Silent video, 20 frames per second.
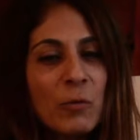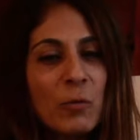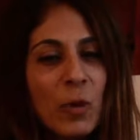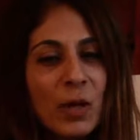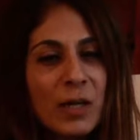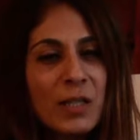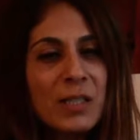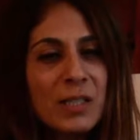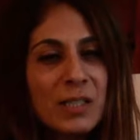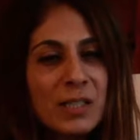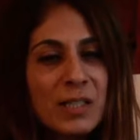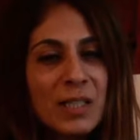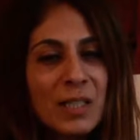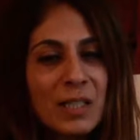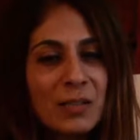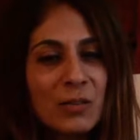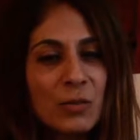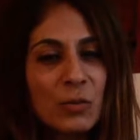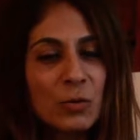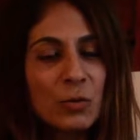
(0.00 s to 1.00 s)
want to see
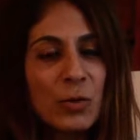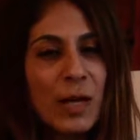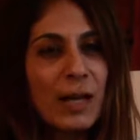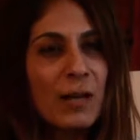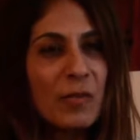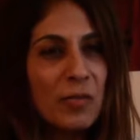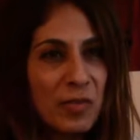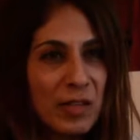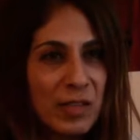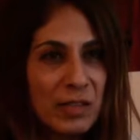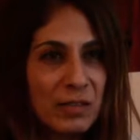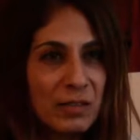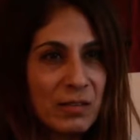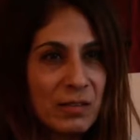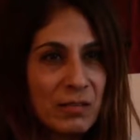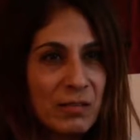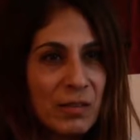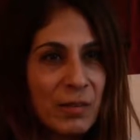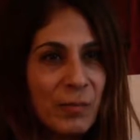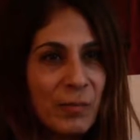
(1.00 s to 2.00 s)
it relevant
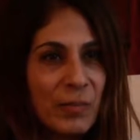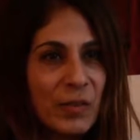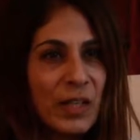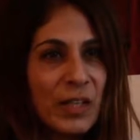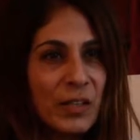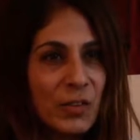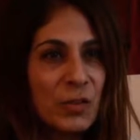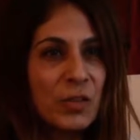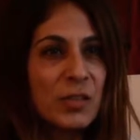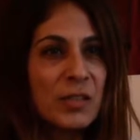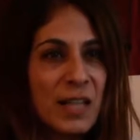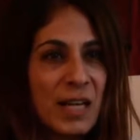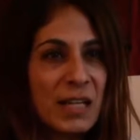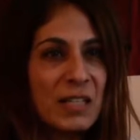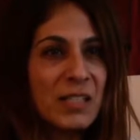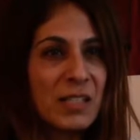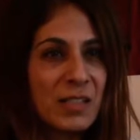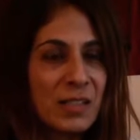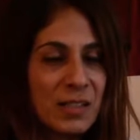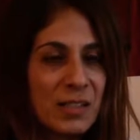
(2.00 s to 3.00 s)
in
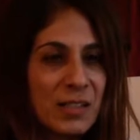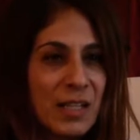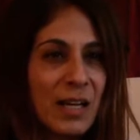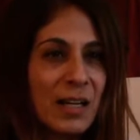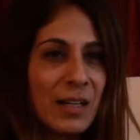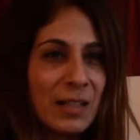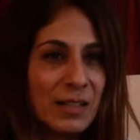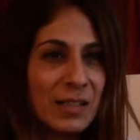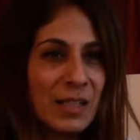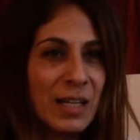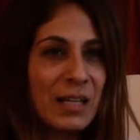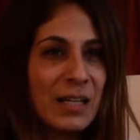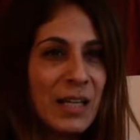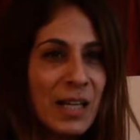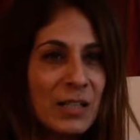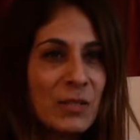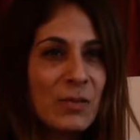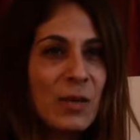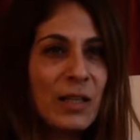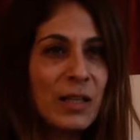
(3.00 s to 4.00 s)
today's society, and
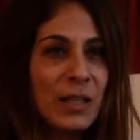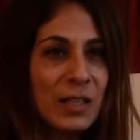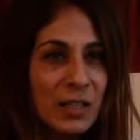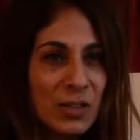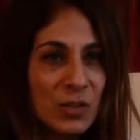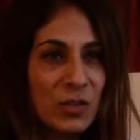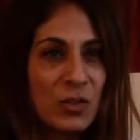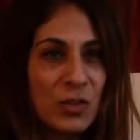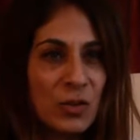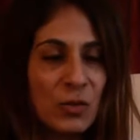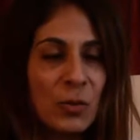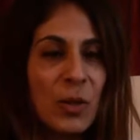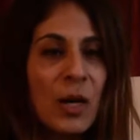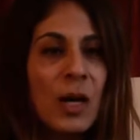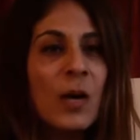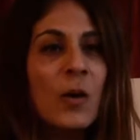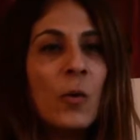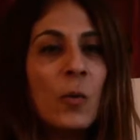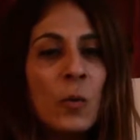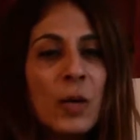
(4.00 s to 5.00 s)
that's why it's true.
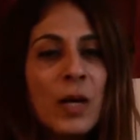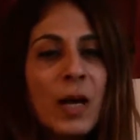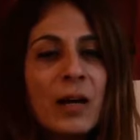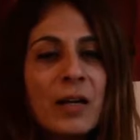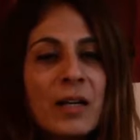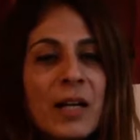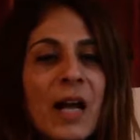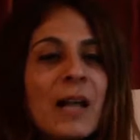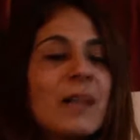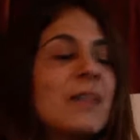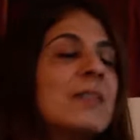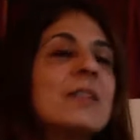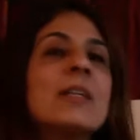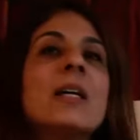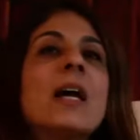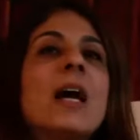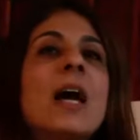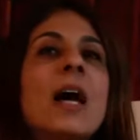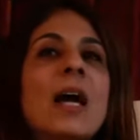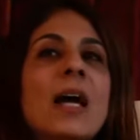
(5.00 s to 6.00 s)
We are not
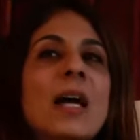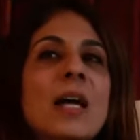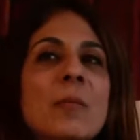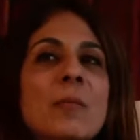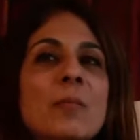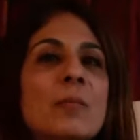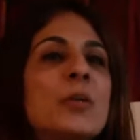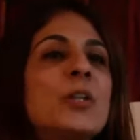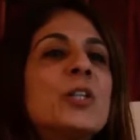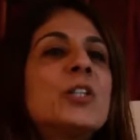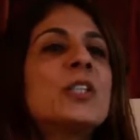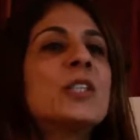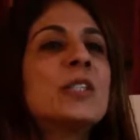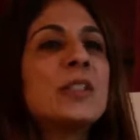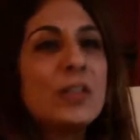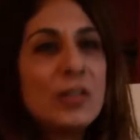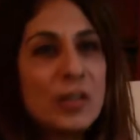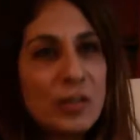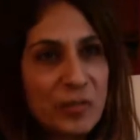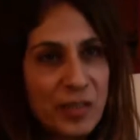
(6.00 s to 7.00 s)

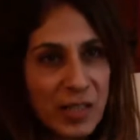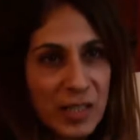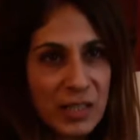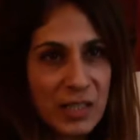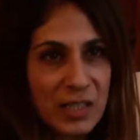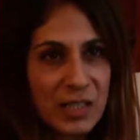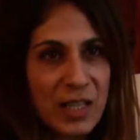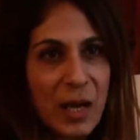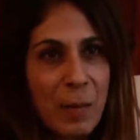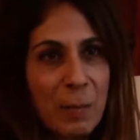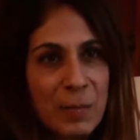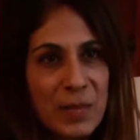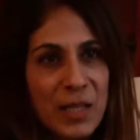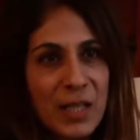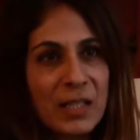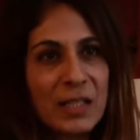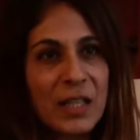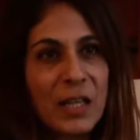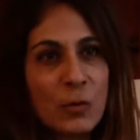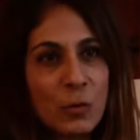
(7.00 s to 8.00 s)
preserving
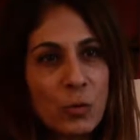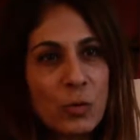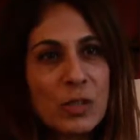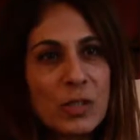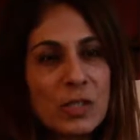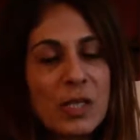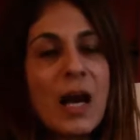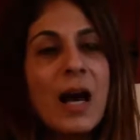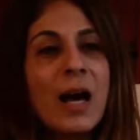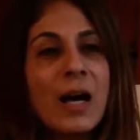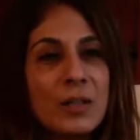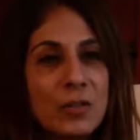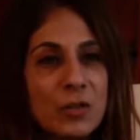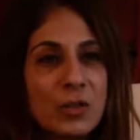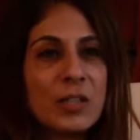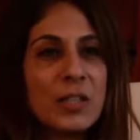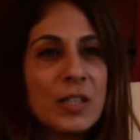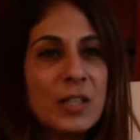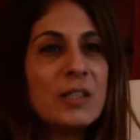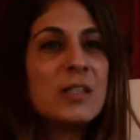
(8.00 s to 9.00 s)
something that was
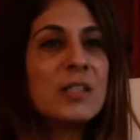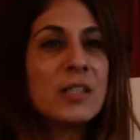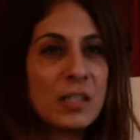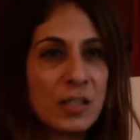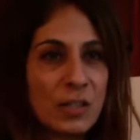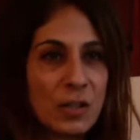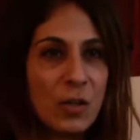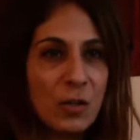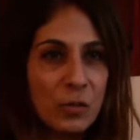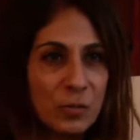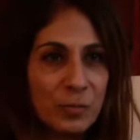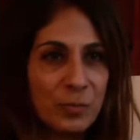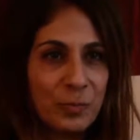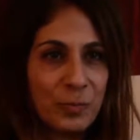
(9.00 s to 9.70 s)
100 years ago.